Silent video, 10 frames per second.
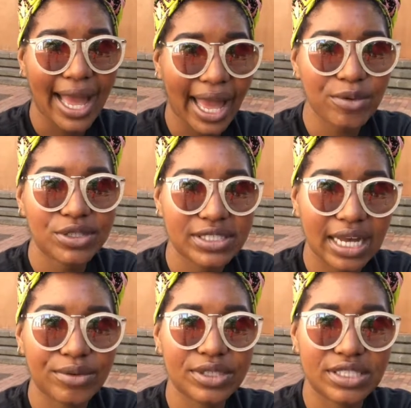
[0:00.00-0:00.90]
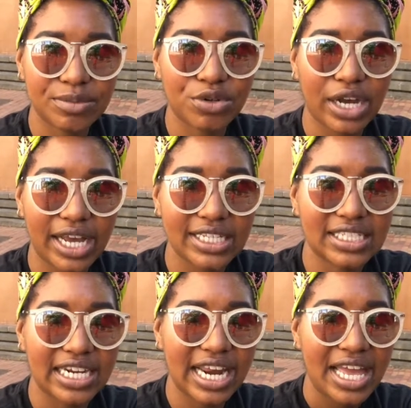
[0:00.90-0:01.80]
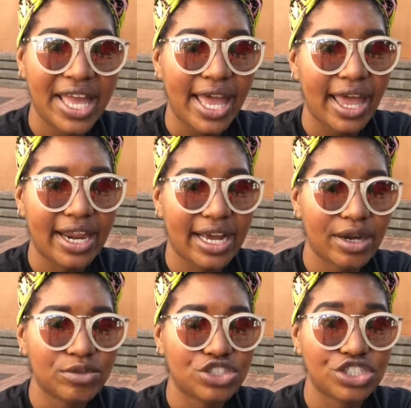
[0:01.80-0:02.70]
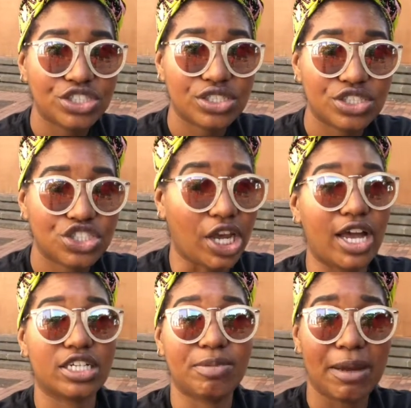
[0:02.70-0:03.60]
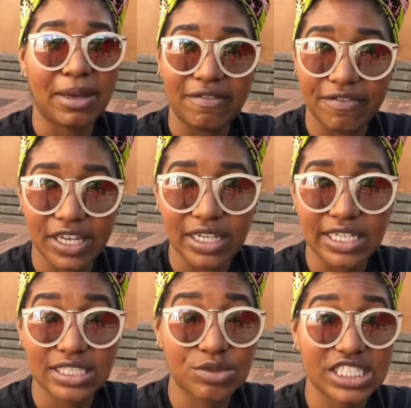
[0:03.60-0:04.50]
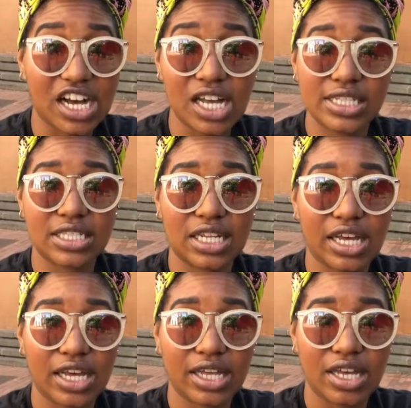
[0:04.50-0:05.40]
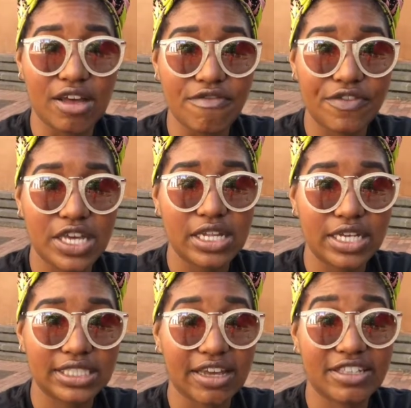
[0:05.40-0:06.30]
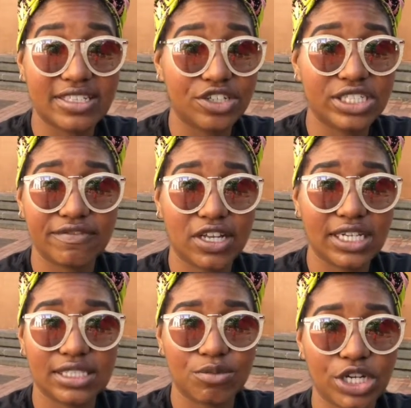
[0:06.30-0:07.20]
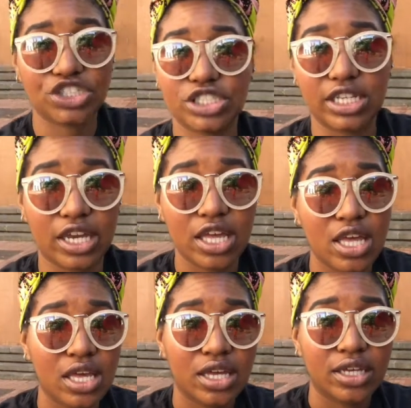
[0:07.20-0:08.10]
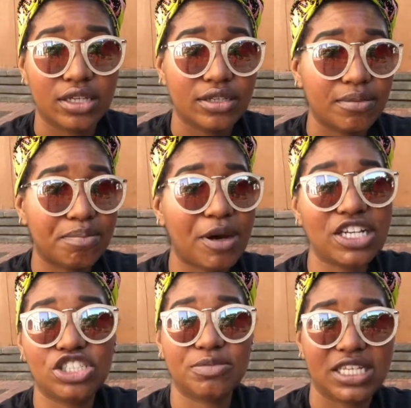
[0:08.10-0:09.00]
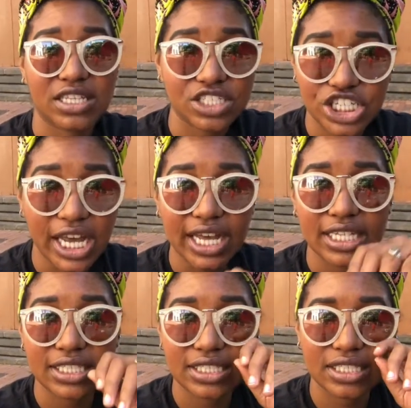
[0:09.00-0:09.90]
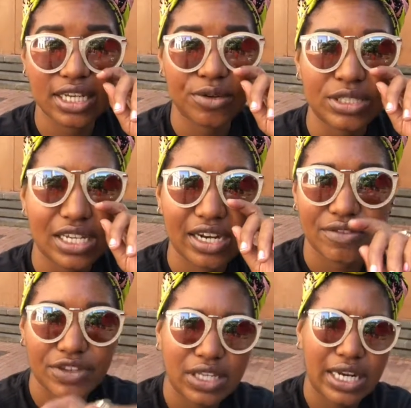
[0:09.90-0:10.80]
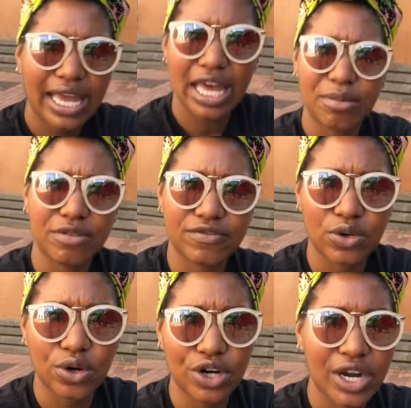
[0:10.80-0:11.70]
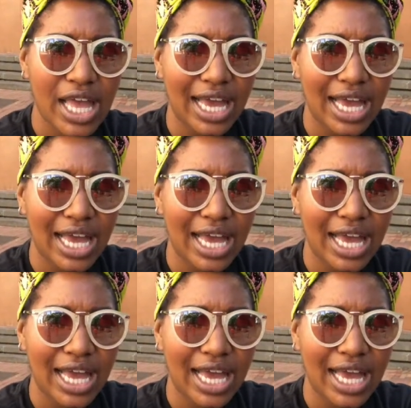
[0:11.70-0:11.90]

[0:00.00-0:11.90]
I was surprised and I was just shocked by my feelings. It was an onslaught of feelings. I seriously felt like someone had just punched me in the chest. It was not a feeling I had before.